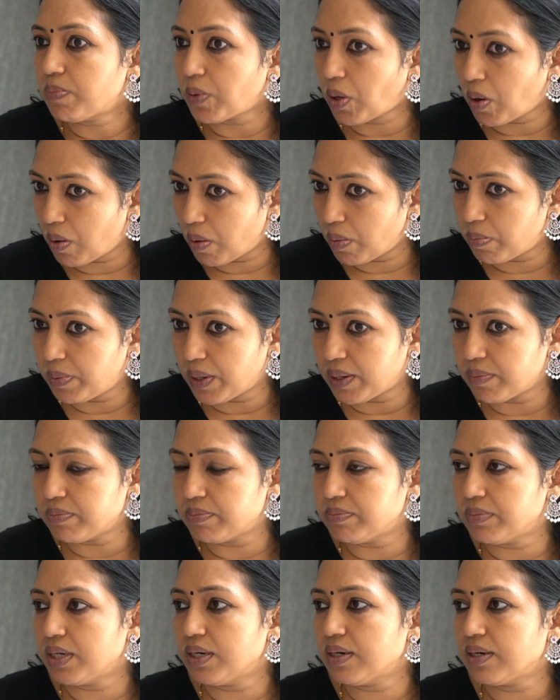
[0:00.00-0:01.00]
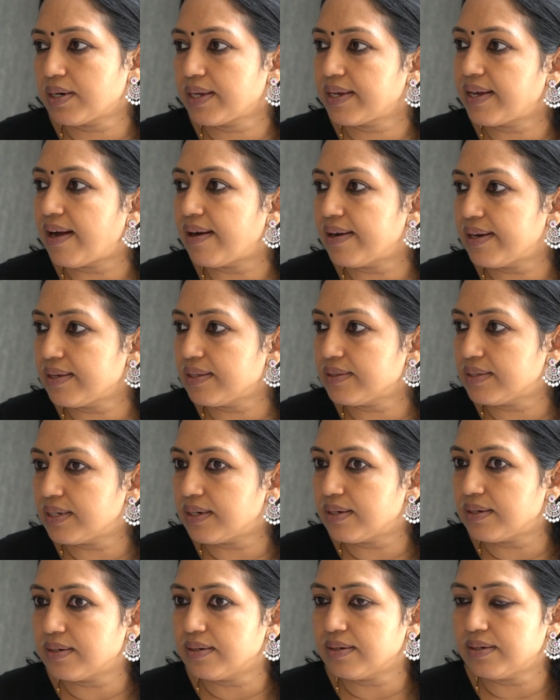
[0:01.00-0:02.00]
problem regarding
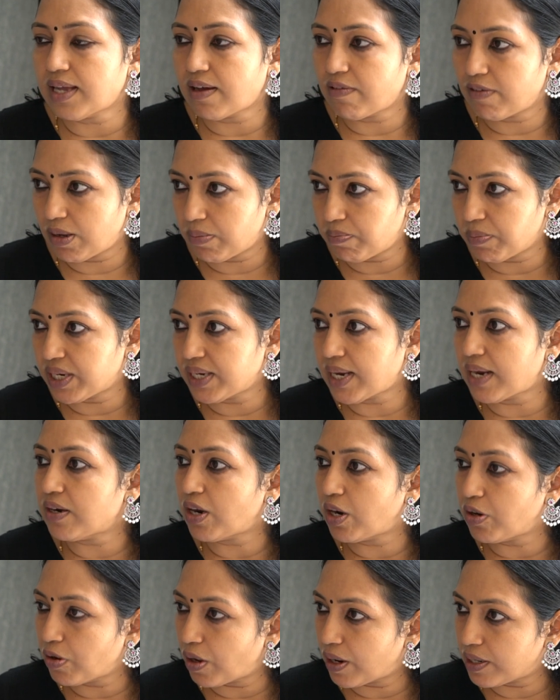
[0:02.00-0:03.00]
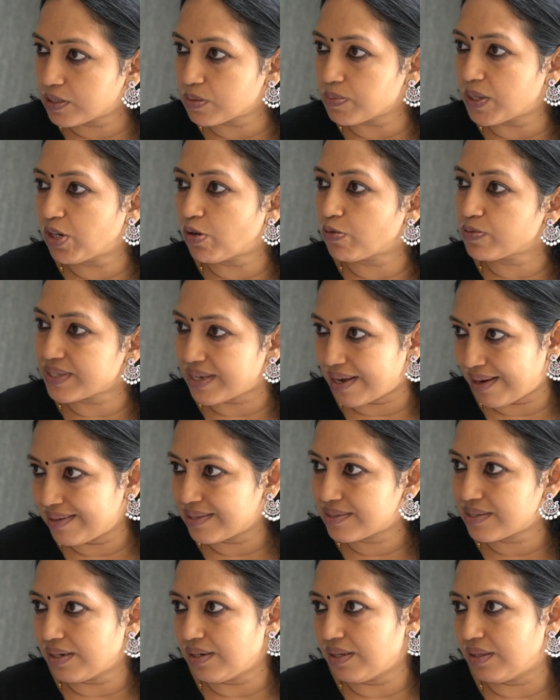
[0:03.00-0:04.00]
the development and advancement of
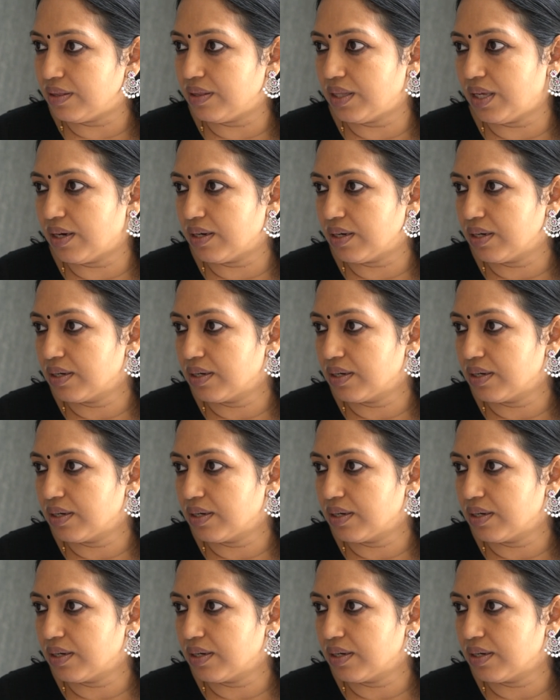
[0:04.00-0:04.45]
science in India.